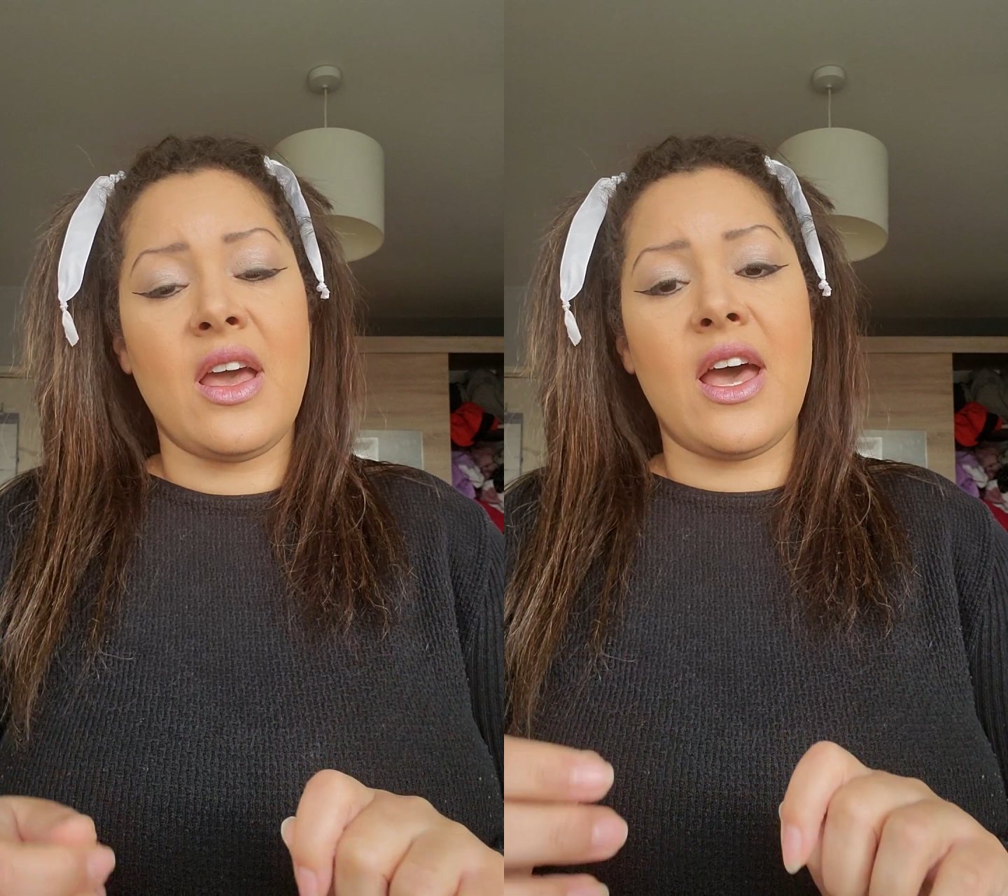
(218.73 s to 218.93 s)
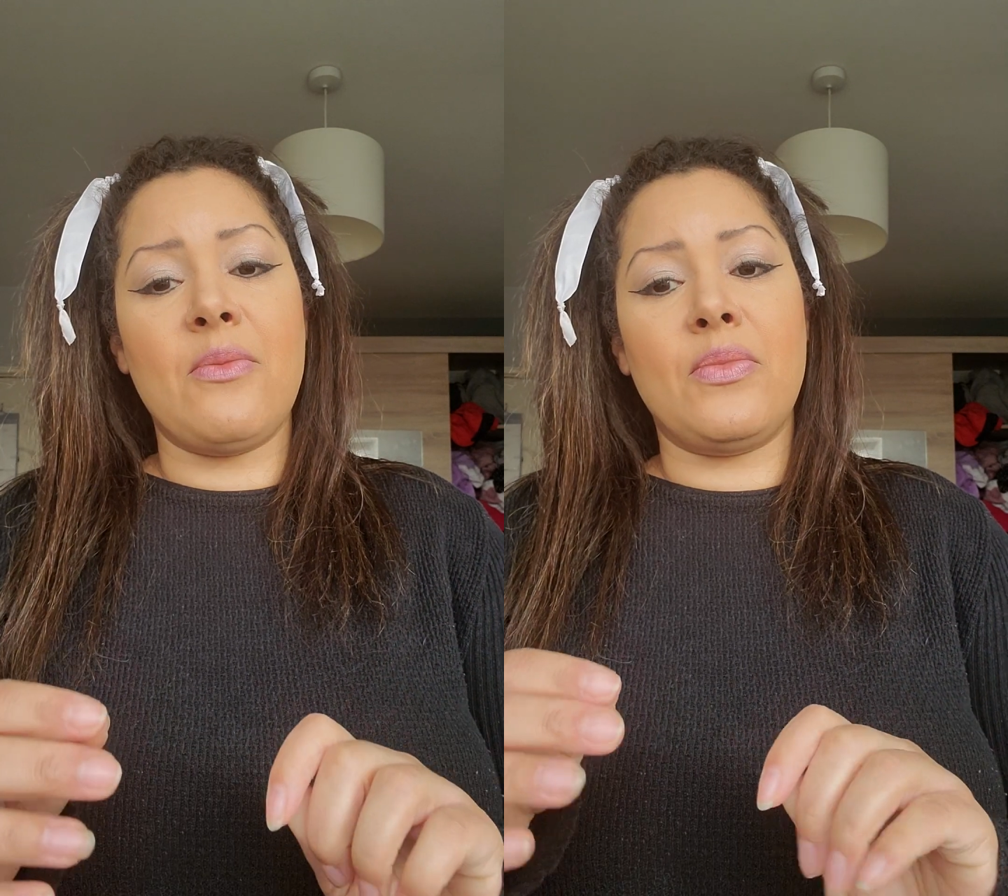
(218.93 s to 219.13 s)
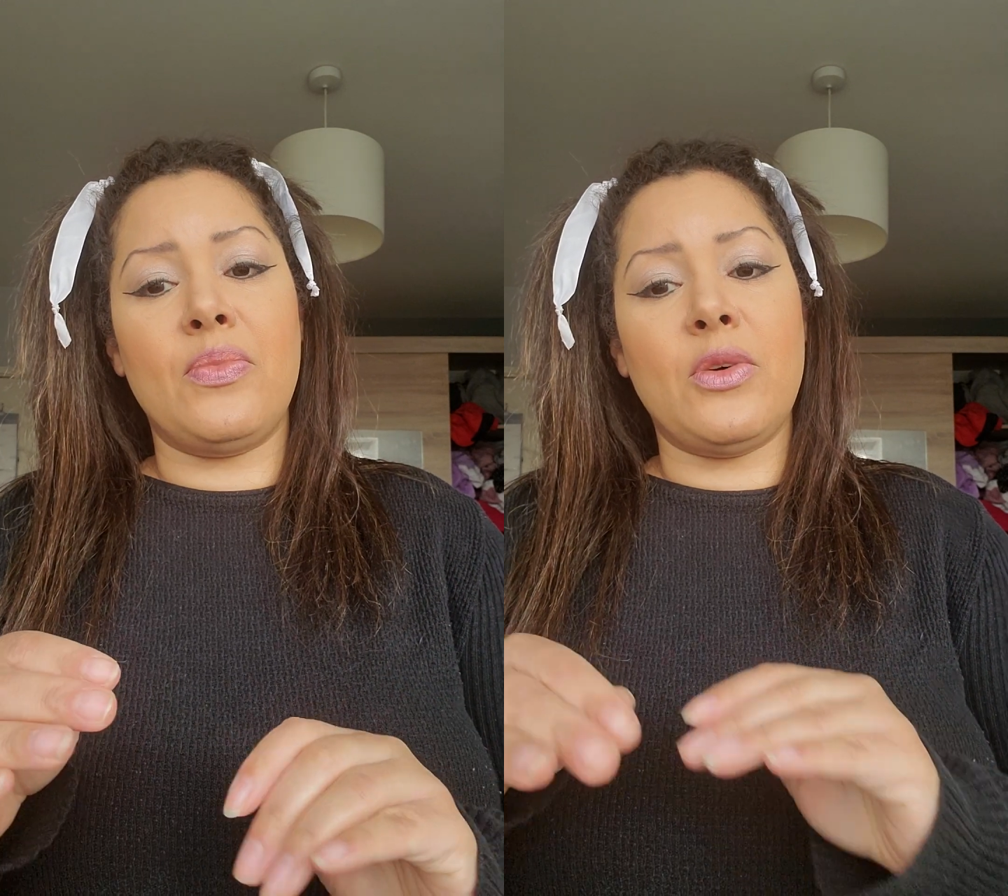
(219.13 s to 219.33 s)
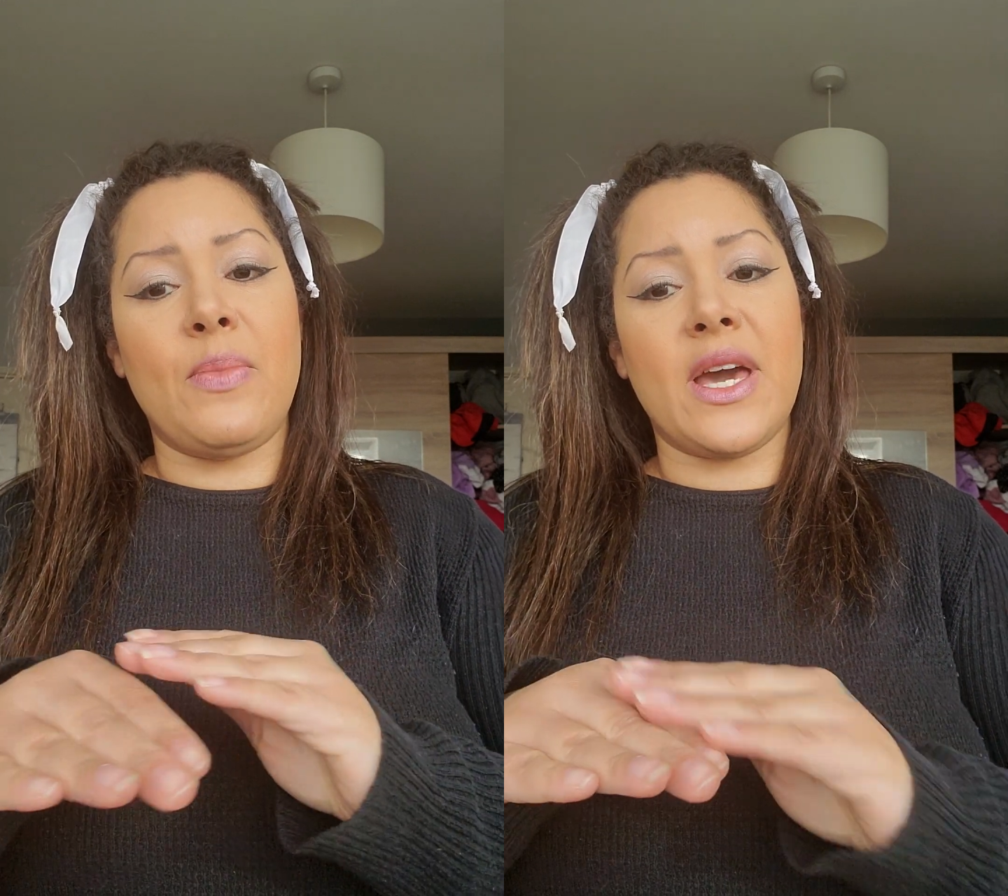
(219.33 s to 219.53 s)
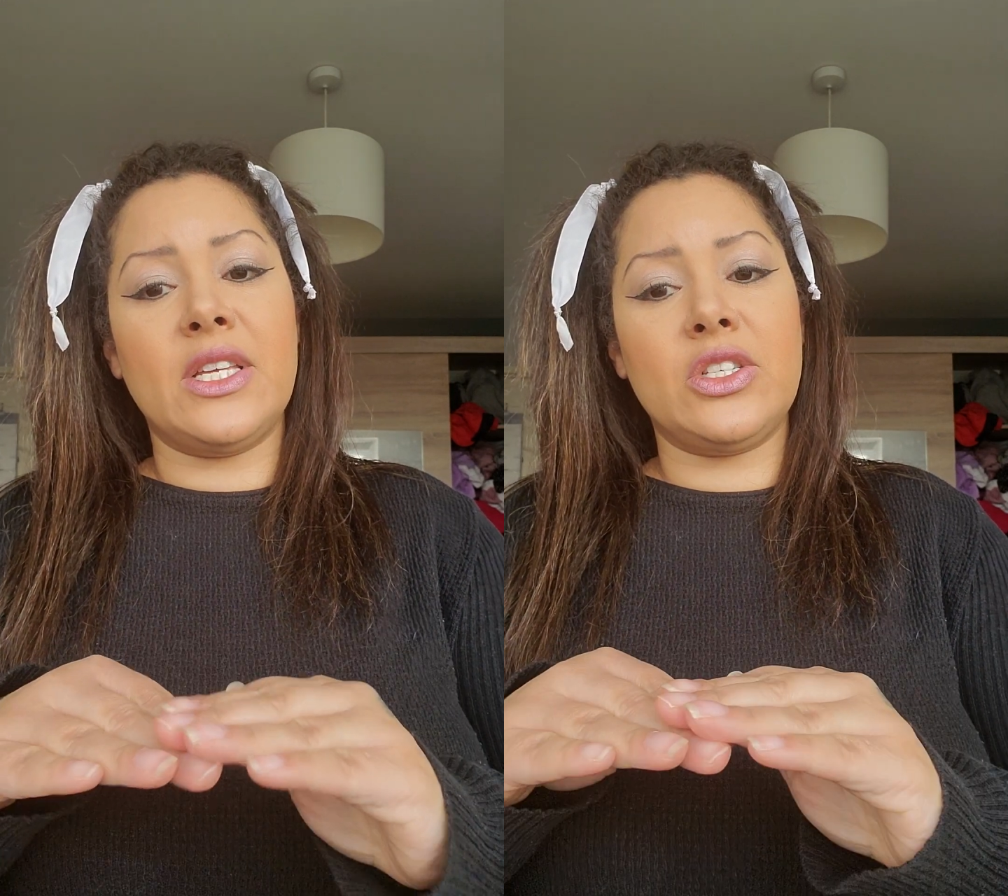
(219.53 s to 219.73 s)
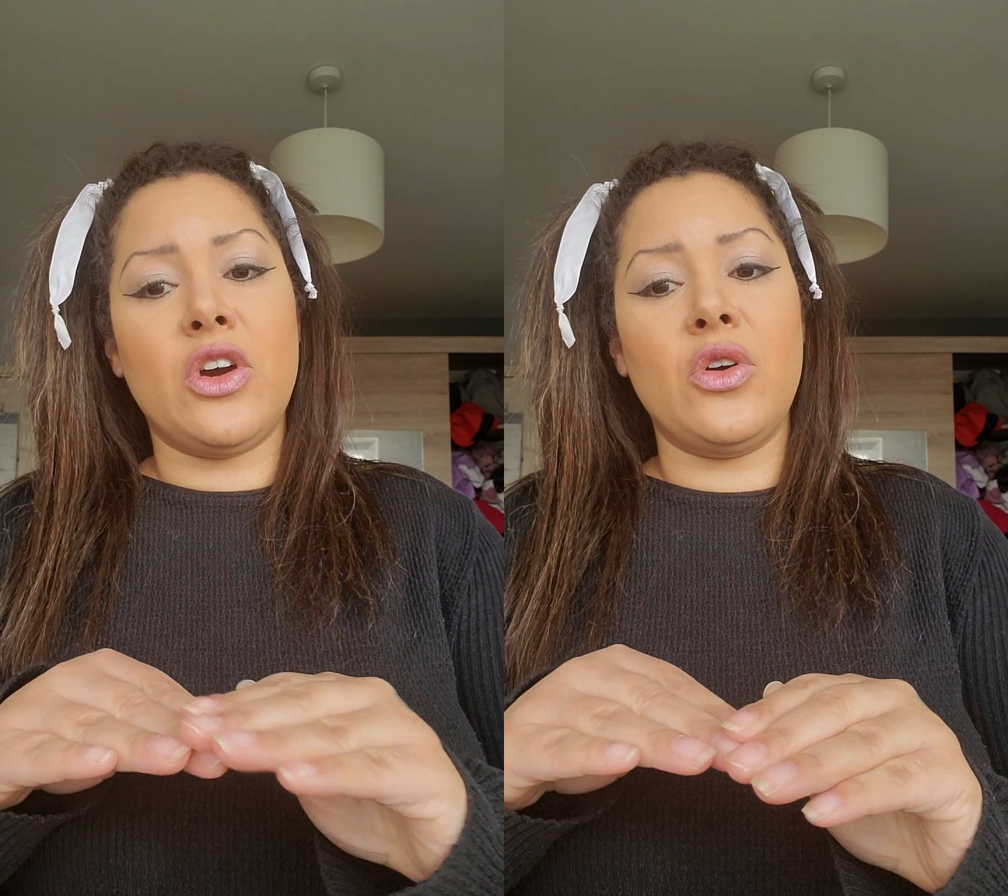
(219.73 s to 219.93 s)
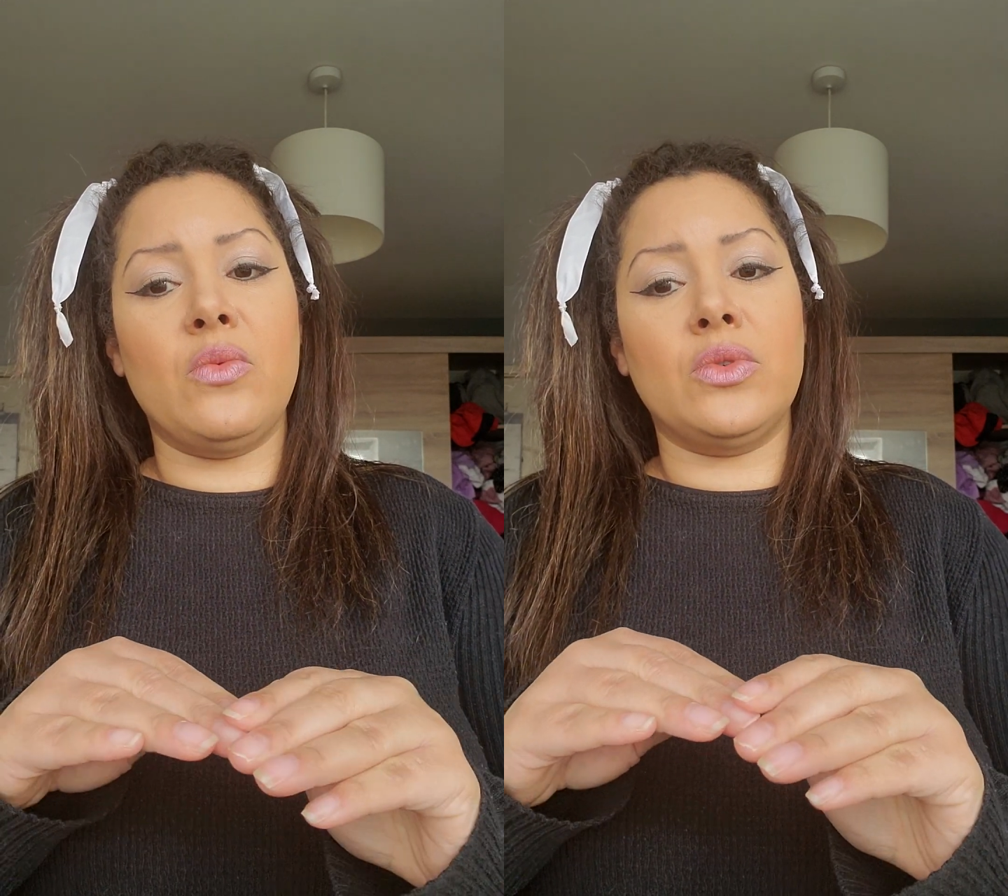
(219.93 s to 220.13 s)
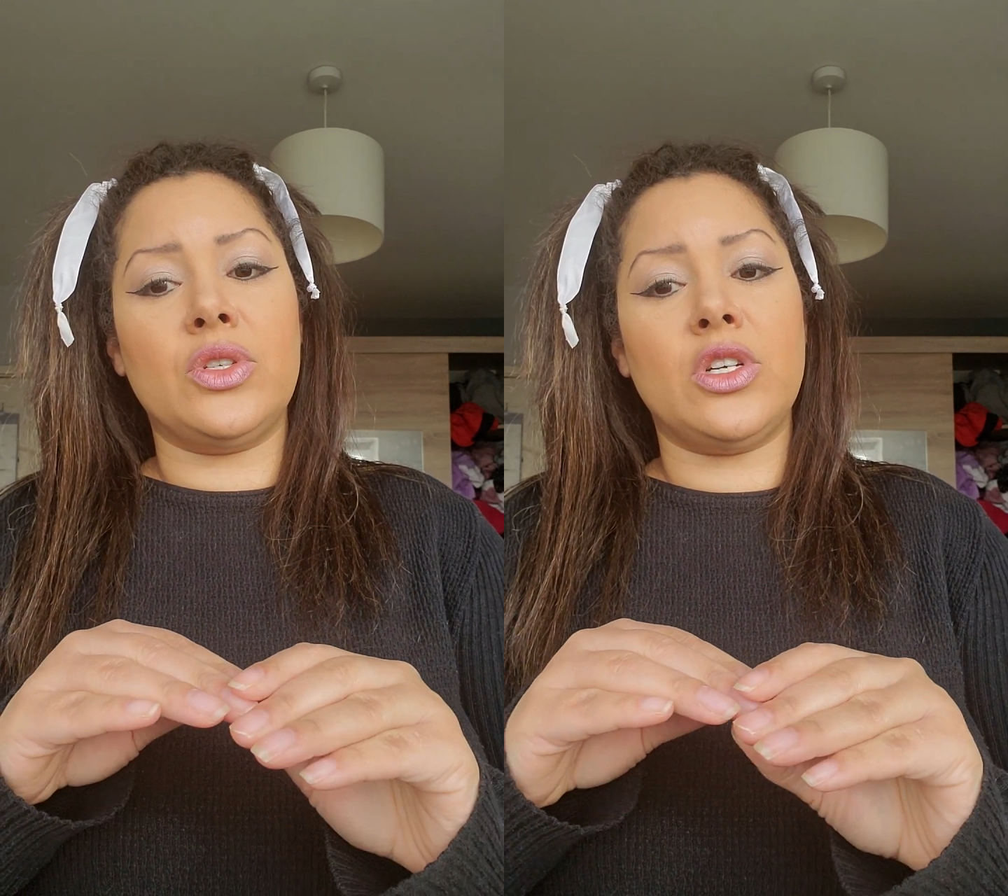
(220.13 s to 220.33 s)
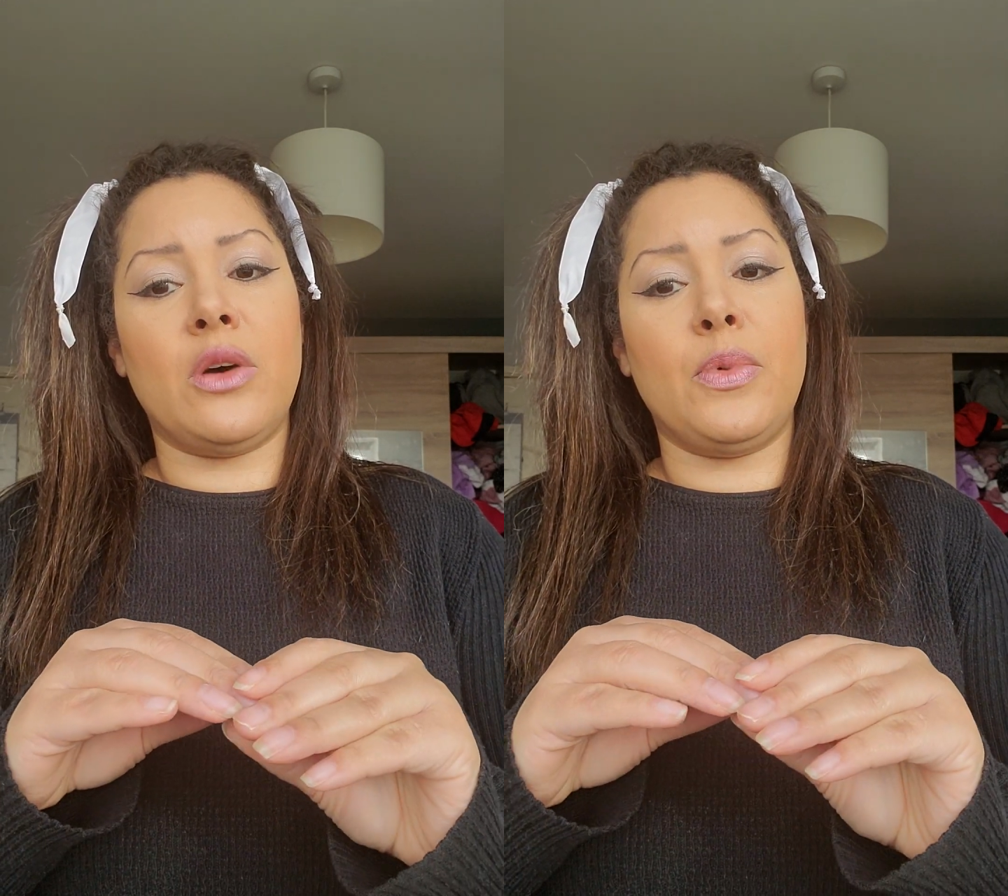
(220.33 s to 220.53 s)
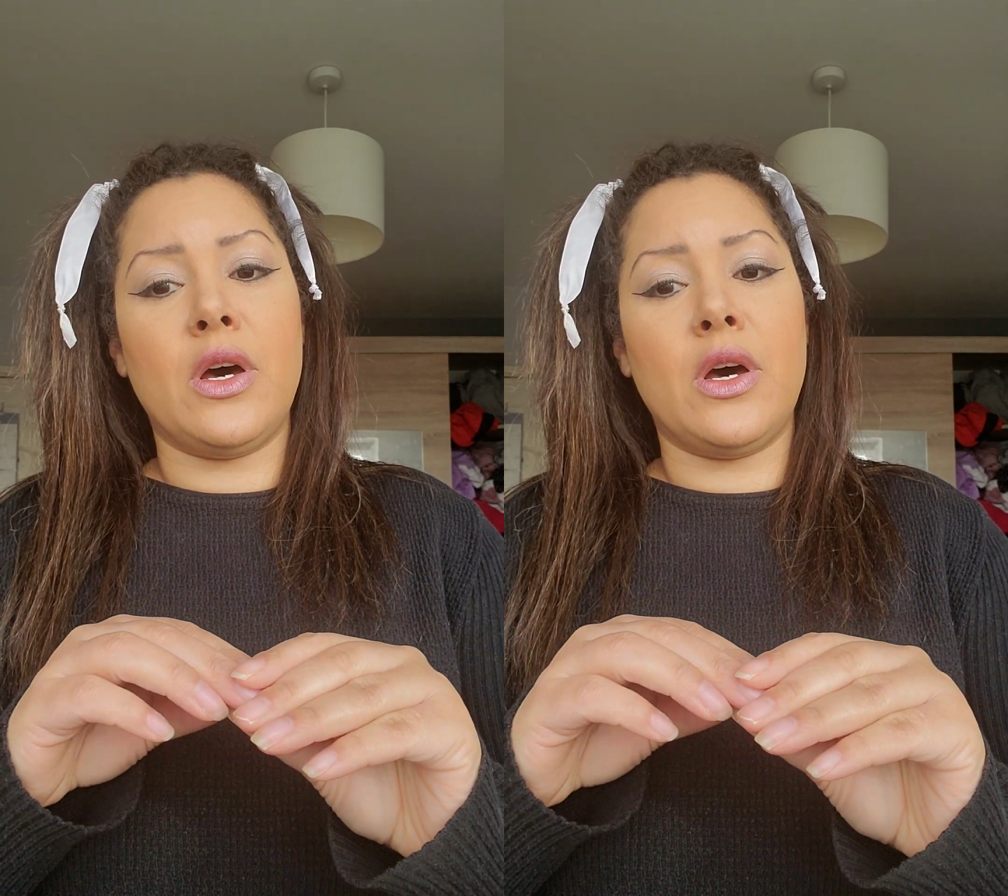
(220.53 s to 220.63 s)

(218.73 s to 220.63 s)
And the base coat will stop